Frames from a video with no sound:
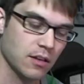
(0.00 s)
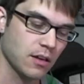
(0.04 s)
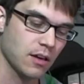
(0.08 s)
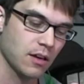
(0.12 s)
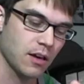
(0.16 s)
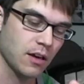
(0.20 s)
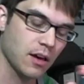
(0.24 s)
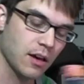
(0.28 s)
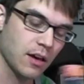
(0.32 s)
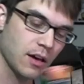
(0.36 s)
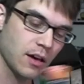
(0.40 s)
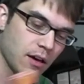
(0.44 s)

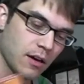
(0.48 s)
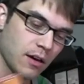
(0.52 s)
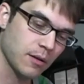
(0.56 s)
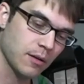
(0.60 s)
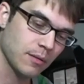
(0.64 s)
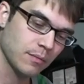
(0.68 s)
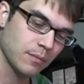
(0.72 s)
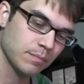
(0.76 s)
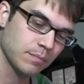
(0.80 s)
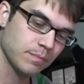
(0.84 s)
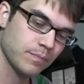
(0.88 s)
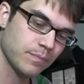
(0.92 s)

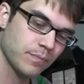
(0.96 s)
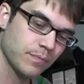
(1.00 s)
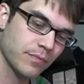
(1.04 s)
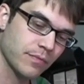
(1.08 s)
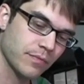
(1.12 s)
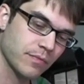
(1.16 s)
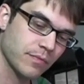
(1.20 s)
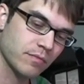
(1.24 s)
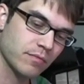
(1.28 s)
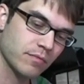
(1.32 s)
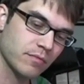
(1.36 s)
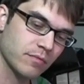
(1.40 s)
Um,
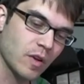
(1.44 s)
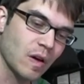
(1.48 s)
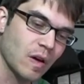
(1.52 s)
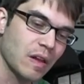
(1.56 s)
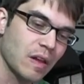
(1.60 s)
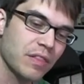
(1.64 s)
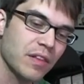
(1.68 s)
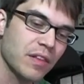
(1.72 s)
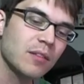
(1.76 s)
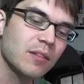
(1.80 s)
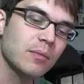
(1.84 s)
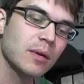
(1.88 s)
now I
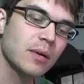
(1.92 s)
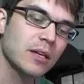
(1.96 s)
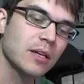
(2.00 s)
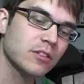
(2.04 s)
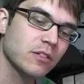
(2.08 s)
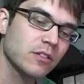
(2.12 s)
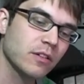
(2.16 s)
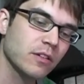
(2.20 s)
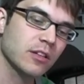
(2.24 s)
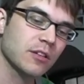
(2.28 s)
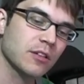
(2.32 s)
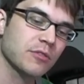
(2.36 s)
thought about
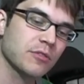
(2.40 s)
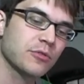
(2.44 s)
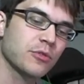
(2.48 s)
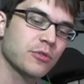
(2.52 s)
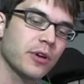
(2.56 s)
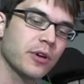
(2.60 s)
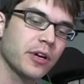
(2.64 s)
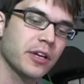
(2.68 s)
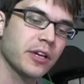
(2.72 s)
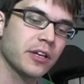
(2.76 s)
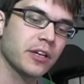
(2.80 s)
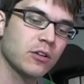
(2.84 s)
doing
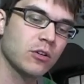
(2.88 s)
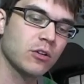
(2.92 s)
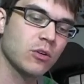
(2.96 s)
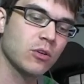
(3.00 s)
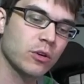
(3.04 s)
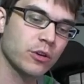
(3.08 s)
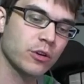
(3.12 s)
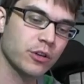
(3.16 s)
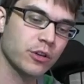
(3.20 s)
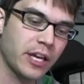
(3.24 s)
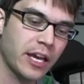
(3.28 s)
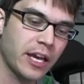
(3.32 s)
Laphroaig
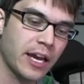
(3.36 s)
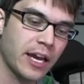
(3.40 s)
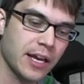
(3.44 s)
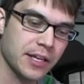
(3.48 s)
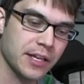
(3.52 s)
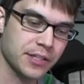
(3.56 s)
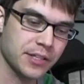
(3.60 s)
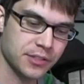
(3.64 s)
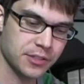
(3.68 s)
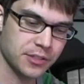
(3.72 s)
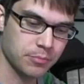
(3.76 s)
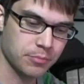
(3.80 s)
quarter
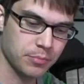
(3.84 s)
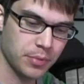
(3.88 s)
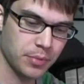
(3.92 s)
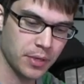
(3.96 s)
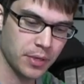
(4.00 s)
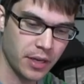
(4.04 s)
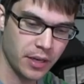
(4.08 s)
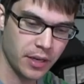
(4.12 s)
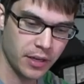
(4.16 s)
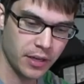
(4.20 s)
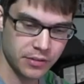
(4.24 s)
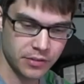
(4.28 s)
cask,
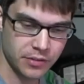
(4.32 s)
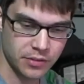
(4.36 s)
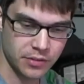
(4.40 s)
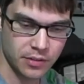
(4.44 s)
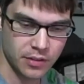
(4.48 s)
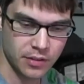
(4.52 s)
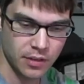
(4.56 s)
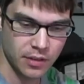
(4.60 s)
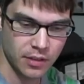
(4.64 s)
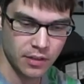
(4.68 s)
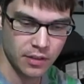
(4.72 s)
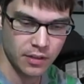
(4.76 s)
but
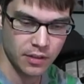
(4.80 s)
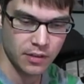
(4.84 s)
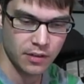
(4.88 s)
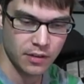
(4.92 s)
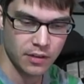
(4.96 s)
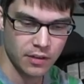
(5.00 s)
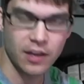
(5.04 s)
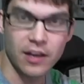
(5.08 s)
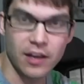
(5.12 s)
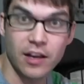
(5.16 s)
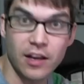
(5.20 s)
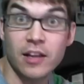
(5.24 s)

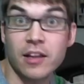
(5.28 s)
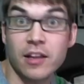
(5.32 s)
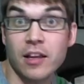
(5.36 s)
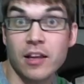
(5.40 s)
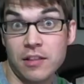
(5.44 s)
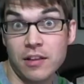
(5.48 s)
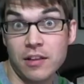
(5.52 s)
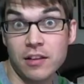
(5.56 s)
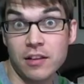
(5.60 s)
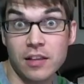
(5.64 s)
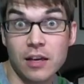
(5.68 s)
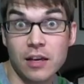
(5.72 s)
and I
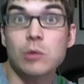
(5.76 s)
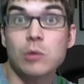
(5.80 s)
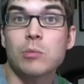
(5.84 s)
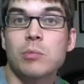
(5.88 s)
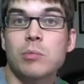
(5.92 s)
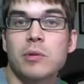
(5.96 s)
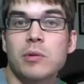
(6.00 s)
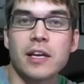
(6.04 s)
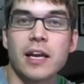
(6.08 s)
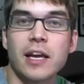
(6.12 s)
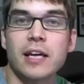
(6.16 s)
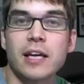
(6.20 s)
think that would
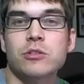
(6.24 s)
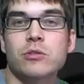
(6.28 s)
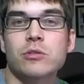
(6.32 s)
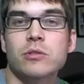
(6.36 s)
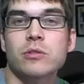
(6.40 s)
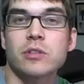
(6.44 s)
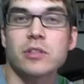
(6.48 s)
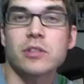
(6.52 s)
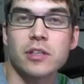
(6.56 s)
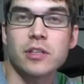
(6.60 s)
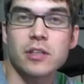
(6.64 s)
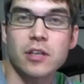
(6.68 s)
be an
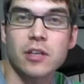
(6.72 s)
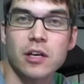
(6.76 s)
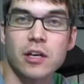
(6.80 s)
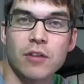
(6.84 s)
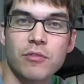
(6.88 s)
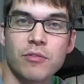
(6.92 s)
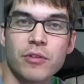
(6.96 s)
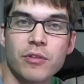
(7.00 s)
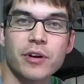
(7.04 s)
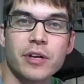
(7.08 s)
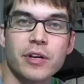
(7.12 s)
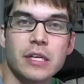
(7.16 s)
actually uh, a
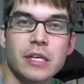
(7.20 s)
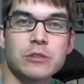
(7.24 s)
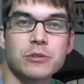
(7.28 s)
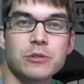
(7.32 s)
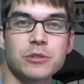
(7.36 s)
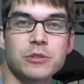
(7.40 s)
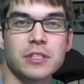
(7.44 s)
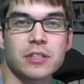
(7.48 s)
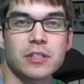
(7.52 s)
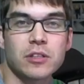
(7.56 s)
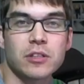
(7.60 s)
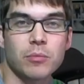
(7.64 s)
very
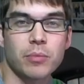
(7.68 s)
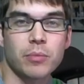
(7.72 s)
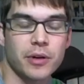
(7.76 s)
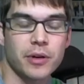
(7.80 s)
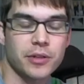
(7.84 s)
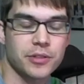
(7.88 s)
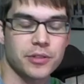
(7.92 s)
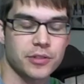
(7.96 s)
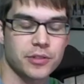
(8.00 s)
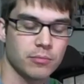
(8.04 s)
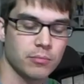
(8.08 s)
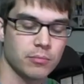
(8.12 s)
interesting
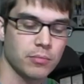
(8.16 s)
comparison.